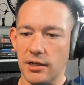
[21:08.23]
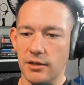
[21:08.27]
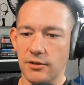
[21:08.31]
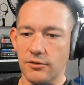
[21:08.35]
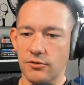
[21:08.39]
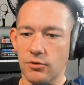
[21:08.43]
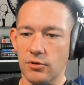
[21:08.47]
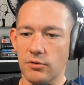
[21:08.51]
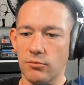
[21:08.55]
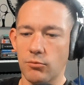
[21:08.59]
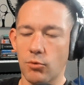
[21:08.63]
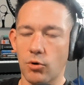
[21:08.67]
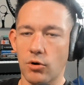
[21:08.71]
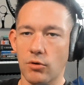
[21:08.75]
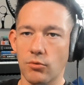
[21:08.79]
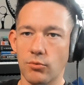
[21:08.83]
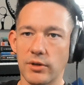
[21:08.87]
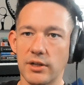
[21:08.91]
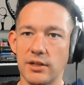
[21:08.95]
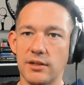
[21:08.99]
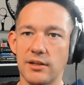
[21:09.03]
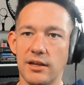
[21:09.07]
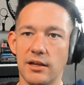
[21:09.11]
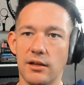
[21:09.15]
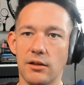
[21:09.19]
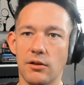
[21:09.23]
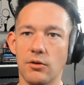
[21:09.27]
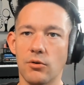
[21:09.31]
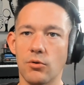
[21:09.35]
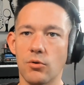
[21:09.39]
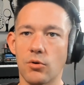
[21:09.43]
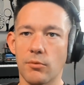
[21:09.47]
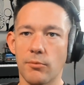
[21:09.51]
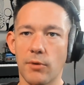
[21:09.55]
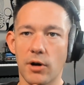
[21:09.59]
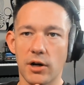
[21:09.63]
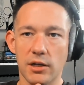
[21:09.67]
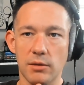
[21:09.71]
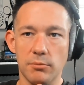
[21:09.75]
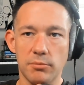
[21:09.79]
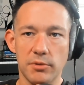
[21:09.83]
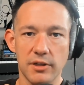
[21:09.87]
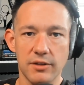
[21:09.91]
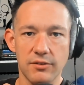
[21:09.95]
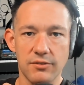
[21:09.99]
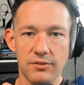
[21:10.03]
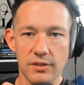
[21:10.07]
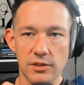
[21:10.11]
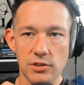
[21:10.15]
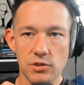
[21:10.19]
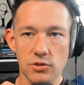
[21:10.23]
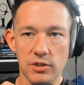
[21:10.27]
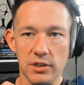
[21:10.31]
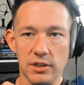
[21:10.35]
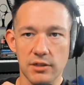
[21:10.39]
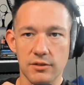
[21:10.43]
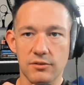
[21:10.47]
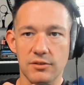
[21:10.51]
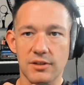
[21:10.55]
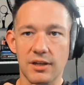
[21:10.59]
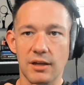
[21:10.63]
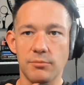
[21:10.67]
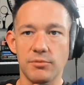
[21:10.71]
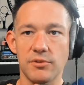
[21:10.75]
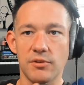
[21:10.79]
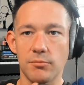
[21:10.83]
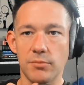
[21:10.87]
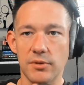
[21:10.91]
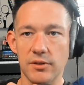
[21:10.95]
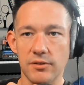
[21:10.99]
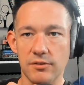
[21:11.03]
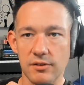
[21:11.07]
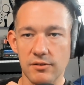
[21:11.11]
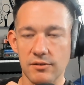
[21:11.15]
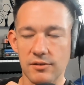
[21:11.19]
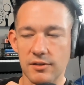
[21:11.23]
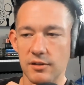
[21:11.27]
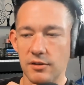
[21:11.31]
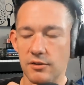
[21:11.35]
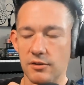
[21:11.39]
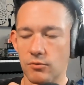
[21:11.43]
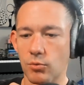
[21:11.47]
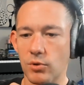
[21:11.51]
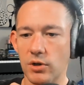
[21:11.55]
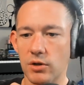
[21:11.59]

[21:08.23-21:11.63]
sort of more retail or marketplace-centric types of businesses.